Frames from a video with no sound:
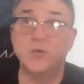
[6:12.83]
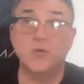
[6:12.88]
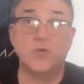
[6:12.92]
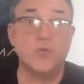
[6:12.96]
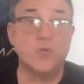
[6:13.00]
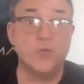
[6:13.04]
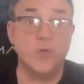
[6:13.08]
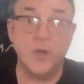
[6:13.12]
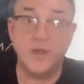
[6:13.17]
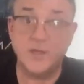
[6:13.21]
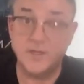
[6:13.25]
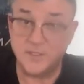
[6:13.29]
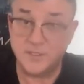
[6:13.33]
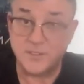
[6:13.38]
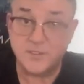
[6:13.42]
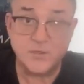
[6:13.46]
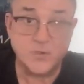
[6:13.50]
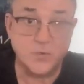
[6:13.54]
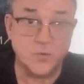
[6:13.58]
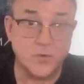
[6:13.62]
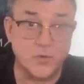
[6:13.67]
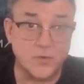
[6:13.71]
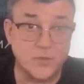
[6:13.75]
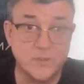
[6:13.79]
your
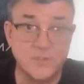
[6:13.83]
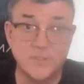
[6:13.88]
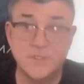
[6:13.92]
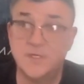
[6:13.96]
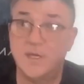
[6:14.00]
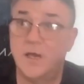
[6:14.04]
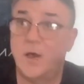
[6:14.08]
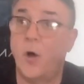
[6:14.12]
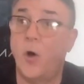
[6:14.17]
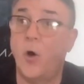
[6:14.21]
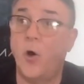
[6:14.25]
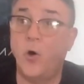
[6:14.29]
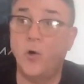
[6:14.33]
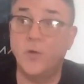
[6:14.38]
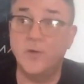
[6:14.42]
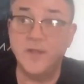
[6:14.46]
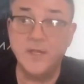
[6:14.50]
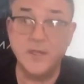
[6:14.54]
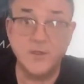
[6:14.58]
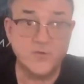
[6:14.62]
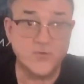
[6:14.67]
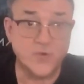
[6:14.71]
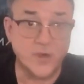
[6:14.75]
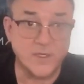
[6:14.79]
credit scores,
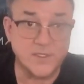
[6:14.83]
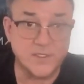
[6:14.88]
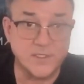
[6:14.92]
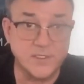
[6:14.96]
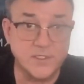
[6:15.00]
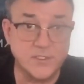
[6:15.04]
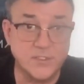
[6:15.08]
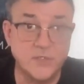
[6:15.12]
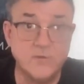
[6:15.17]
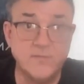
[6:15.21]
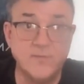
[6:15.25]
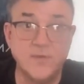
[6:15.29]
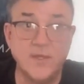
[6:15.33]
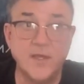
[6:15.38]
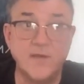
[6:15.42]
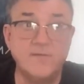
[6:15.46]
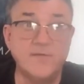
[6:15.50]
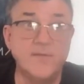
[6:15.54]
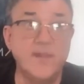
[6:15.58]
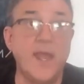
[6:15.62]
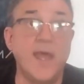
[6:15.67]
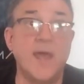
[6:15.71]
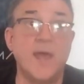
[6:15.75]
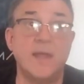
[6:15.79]
all the addresses you've
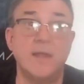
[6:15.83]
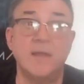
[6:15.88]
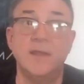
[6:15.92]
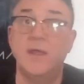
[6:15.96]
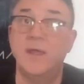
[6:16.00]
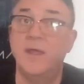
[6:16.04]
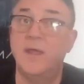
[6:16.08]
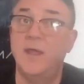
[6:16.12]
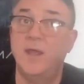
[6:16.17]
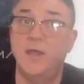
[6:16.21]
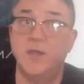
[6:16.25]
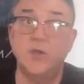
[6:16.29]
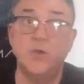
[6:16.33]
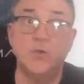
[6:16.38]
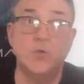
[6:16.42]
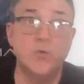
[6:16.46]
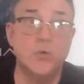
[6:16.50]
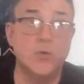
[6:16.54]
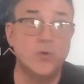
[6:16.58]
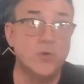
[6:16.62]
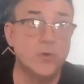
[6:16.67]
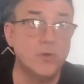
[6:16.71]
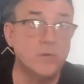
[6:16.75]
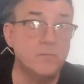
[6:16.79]
lived at,
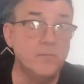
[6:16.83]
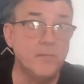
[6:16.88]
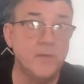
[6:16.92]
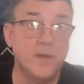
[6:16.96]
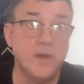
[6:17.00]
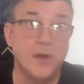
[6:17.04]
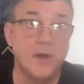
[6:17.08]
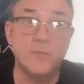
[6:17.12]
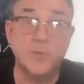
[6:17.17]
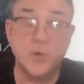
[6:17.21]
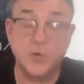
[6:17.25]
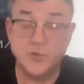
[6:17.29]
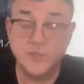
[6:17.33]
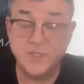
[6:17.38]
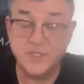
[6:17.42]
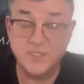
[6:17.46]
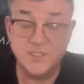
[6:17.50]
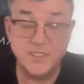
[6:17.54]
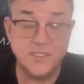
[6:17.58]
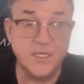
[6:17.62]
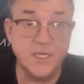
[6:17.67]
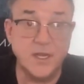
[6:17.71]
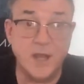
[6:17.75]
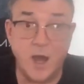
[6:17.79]
your
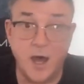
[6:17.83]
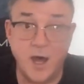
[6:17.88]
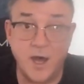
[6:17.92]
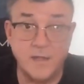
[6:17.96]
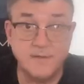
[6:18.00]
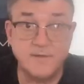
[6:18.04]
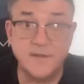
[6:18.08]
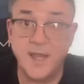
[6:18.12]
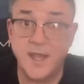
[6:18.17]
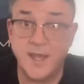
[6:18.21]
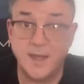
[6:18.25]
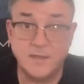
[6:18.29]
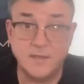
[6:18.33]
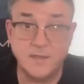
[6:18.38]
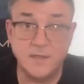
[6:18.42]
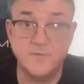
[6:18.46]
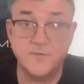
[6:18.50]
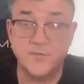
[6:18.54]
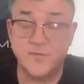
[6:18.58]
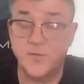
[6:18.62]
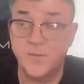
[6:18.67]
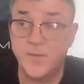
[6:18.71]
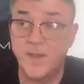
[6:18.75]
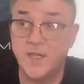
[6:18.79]
emergency
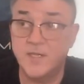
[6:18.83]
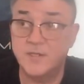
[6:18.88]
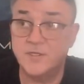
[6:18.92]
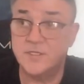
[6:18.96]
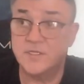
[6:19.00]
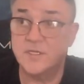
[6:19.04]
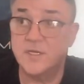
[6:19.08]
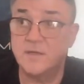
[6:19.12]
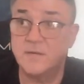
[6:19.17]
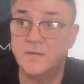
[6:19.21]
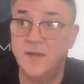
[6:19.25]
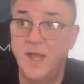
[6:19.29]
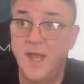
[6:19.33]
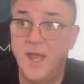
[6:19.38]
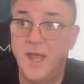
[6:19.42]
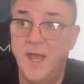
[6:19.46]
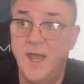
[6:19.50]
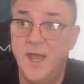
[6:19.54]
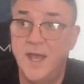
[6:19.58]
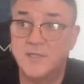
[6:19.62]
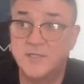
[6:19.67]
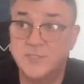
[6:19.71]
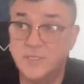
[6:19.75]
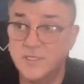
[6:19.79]
contact information.
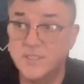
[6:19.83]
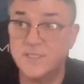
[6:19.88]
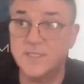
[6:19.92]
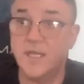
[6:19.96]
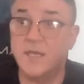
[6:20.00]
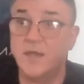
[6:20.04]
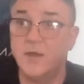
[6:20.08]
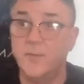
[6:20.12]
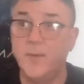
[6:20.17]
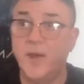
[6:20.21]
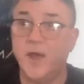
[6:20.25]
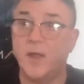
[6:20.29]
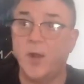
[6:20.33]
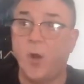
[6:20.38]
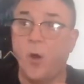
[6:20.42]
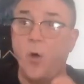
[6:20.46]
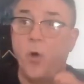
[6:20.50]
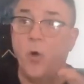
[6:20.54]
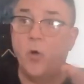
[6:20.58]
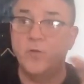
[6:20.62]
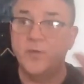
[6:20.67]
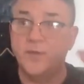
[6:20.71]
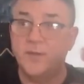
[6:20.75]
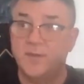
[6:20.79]
Just think
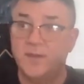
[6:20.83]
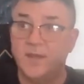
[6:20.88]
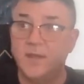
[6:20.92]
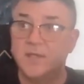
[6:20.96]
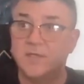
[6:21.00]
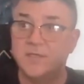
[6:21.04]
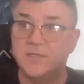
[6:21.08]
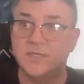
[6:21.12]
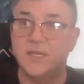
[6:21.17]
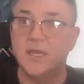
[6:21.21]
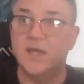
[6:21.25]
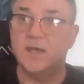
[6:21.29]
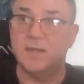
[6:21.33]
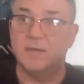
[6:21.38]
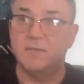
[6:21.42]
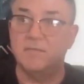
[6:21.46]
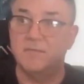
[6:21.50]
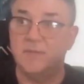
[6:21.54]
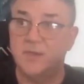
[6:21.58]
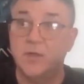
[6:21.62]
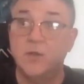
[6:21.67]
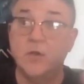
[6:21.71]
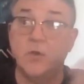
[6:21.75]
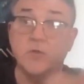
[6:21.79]
about all the things
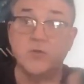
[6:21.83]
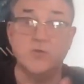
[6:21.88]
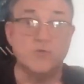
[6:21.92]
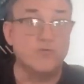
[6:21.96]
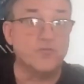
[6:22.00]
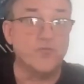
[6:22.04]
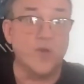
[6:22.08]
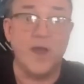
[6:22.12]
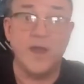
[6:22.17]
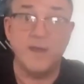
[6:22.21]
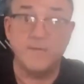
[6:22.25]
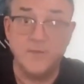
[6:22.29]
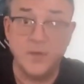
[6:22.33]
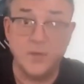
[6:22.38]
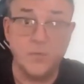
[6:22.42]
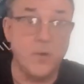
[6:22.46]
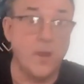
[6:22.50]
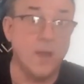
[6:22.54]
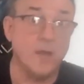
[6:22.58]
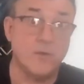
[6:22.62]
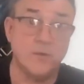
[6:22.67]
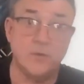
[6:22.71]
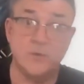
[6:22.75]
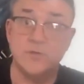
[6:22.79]
that, you know, your
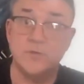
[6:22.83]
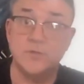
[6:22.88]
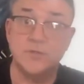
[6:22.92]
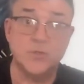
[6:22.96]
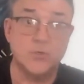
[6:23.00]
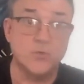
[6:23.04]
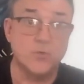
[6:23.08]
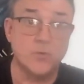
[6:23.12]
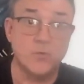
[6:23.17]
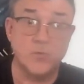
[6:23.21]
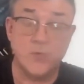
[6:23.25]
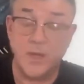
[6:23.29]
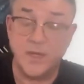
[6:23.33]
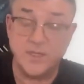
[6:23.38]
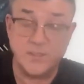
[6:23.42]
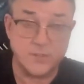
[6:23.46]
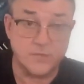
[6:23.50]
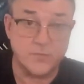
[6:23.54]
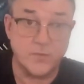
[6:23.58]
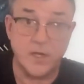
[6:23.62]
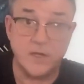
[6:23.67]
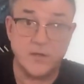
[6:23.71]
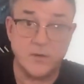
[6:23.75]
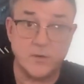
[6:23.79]
driving records, your
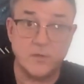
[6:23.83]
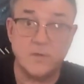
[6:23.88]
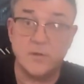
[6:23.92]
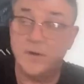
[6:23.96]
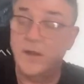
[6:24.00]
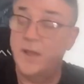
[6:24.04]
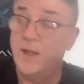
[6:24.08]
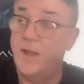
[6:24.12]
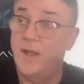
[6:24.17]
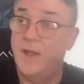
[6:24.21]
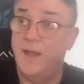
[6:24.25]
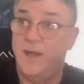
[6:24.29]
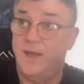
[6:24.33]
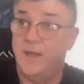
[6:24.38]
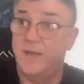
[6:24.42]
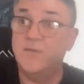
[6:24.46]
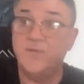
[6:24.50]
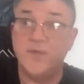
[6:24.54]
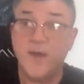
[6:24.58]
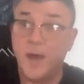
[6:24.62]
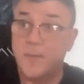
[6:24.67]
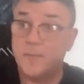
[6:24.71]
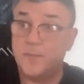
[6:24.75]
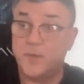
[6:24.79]
arrest record,
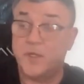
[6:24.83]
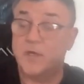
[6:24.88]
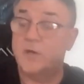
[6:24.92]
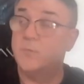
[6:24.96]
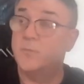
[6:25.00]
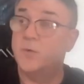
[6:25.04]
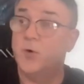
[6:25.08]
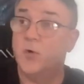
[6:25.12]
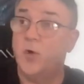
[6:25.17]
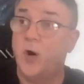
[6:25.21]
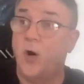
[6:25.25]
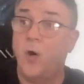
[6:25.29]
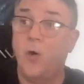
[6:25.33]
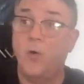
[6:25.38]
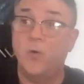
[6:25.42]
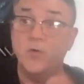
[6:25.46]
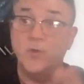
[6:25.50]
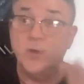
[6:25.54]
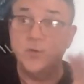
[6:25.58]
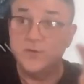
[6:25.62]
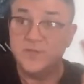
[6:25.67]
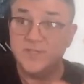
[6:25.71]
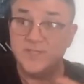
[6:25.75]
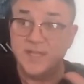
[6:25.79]
if applicable,
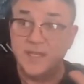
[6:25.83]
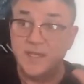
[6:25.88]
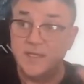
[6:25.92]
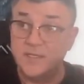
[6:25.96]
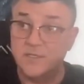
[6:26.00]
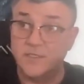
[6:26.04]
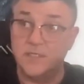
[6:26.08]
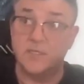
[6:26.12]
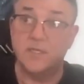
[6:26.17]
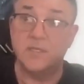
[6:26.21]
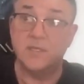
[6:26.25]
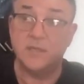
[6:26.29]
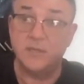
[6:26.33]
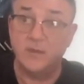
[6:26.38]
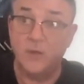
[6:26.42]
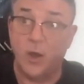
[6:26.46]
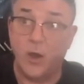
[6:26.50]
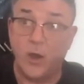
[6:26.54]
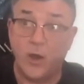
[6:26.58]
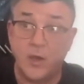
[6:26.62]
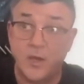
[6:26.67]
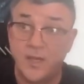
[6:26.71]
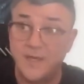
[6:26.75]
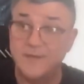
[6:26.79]
all those things that
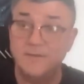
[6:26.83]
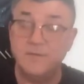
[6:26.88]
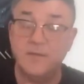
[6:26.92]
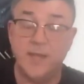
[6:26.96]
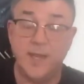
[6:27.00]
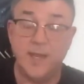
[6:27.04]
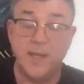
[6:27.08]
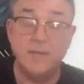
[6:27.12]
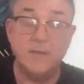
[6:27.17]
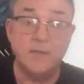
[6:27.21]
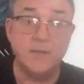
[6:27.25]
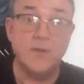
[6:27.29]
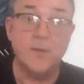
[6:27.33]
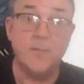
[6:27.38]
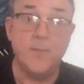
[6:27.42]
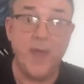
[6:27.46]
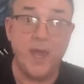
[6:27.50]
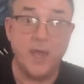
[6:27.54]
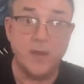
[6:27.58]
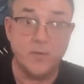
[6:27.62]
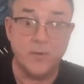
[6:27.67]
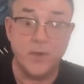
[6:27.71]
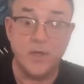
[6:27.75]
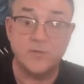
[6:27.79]
are contained in
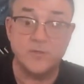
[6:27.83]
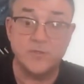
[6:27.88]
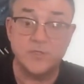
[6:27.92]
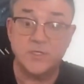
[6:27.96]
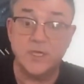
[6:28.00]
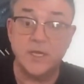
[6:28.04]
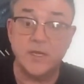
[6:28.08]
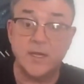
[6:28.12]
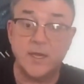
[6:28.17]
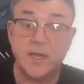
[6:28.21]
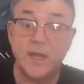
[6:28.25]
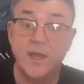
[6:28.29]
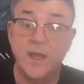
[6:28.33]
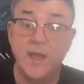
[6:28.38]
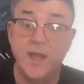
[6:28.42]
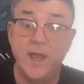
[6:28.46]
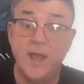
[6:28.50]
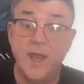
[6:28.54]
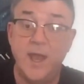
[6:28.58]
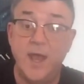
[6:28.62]
the background check.